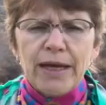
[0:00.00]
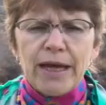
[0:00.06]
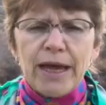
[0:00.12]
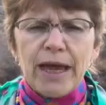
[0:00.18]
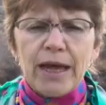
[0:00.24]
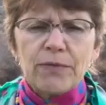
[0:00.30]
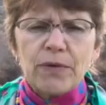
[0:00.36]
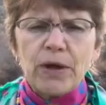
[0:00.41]

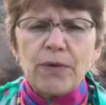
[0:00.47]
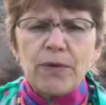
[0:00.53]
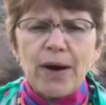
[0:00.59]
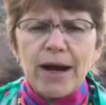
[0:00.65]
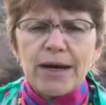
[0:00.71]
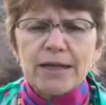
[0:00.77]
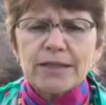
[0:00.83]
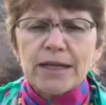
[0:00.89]
It
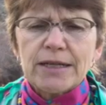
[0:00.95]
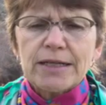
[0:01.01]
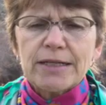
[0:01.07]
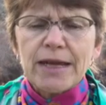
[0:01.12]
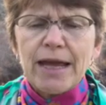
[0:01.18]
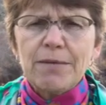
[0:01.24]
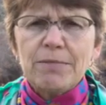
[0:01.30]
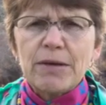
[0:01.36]
requires a
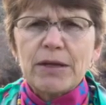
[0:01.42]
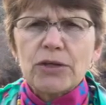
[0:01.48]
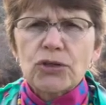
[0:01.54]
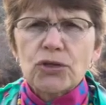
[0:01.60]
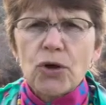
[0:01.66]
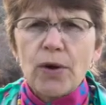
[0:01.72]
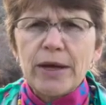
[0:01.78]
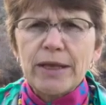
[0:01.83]
statement
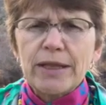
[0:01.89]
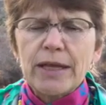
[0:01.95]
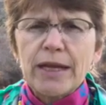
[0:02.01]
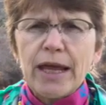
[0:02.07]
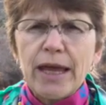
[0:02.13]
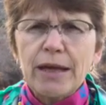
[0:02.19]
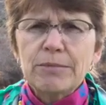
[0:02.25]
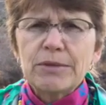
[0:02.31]
showing the
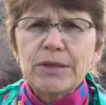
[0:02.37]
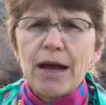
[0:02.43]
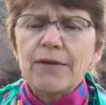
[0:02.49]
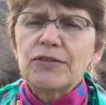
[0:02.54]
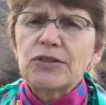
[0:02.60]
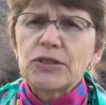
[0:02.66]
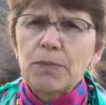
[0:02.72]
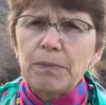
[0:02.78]
names
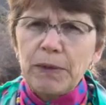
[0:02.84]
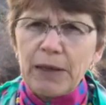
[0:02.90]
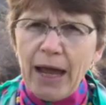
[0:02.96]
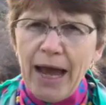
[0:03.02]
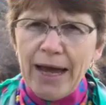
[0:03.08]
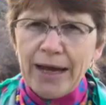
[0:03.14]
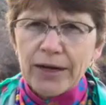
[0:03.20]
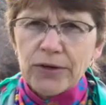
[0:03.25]
of
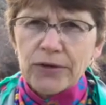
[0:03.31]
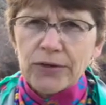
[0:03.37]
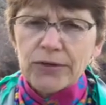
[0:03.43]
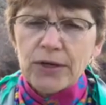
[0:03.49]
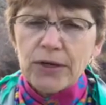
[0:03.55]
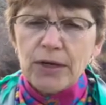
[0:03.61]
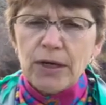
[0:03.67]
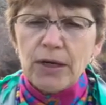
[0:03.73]
suppliers
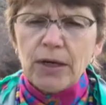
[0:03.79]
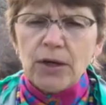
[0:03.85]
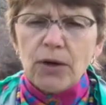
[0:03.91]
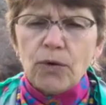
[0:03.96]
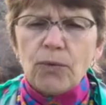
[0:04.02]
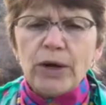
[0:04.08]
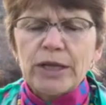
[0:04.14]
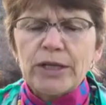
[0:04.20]

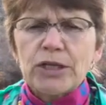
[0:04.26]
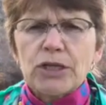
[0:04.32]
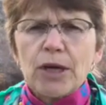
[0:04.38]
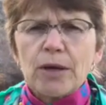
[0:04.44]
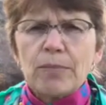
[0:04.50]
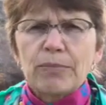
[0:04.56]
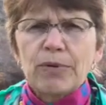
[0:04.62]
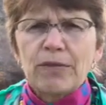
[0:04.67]
which
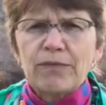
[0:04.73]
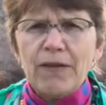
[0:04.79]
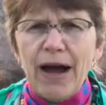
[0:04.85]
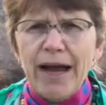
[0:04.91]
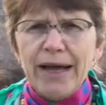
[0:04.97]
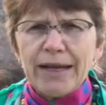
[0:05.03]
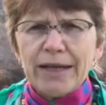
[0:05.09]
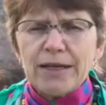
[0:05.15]

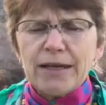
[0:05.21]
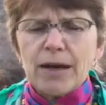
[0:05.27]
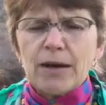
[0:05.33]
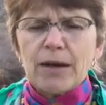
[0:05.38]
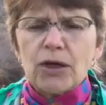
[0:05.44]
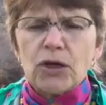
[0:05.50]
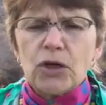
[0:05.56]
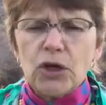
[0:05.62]
provided
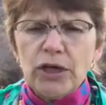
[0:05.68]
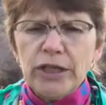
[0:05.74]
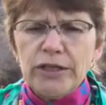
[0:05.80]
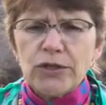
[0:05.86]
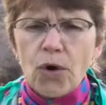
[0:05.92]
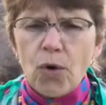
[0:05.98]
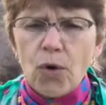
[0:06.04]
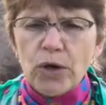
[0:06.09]

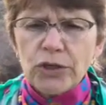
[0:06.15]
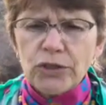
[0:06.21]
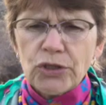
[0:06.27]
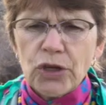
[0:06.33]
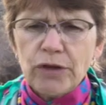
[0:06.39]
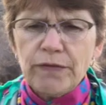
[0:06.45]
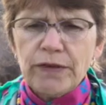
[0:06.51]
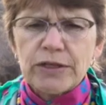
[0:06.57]
goods or
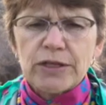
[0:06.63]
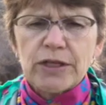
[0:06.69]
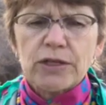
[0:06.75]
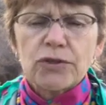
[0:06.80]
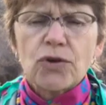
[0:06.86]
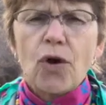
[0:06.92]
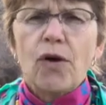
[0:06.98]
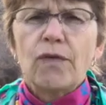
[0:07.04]

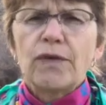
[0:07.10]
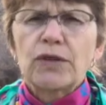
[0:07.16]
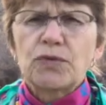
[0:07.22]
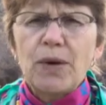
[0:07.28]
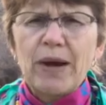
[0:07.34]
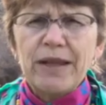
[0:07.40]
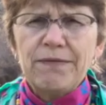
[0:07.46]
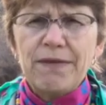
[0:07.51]
services over
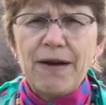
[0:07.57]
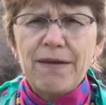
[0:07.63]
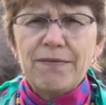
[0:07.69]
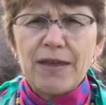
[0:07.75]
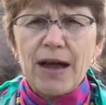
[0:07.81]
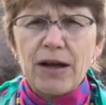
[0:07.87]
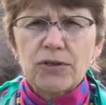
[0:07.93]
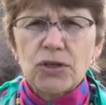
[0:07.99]

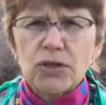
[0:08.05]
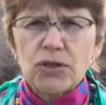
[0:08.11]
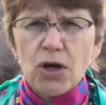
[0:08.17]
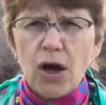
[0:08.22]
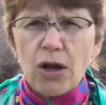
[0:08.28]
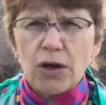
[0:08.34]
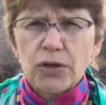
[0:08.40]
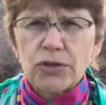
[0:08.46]

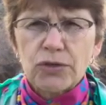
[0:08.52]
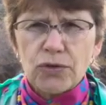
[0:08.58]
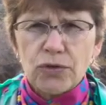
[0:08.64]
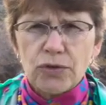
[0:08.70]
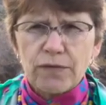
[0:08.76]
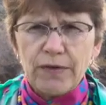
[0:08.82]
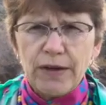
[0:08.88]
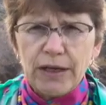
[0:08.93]
$25,000 to
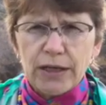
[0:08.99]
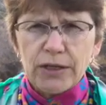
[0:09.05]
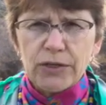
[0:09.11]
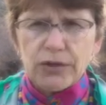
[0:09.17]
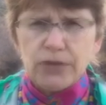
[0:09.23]
the village.